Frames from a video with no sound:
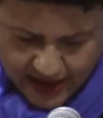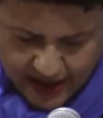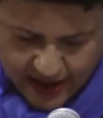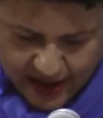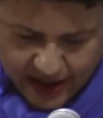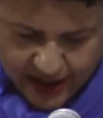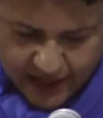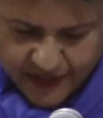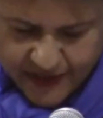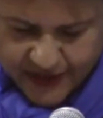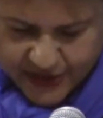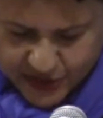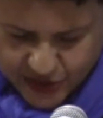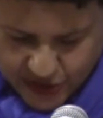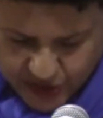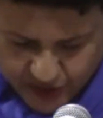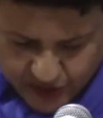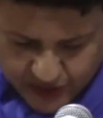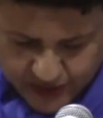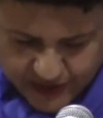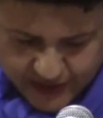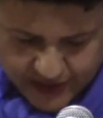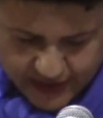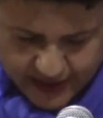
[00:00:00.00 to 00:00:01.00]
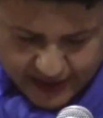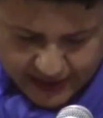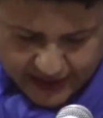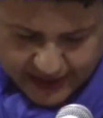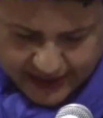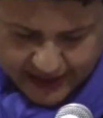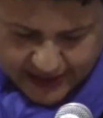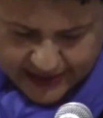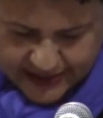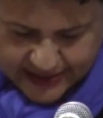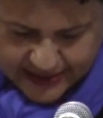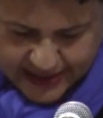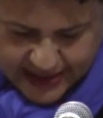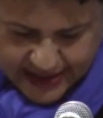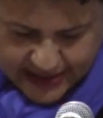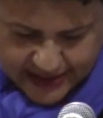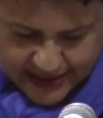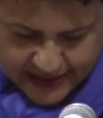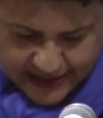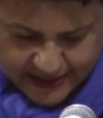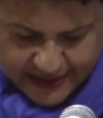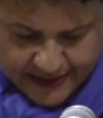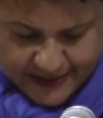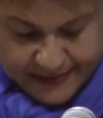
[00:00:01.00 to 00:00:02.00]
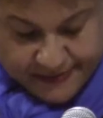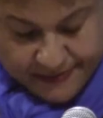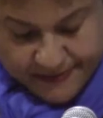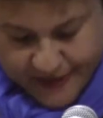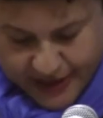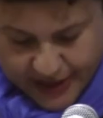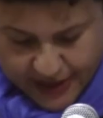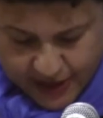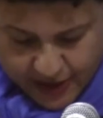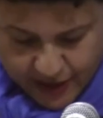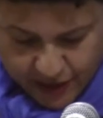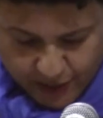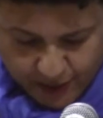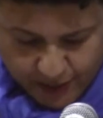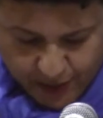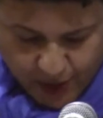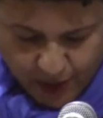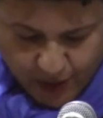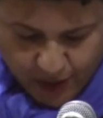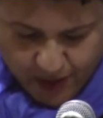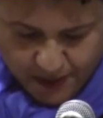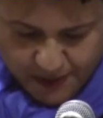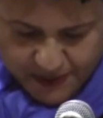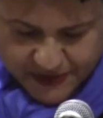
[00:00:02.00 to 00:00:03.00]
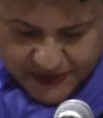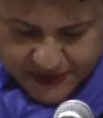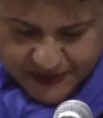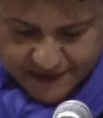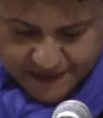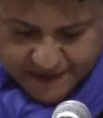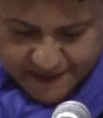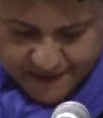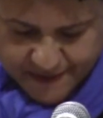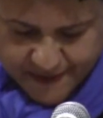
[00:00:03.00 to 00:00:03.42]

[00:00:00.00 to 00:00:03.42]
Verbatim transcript: uh, that don't uh, get said in other poems.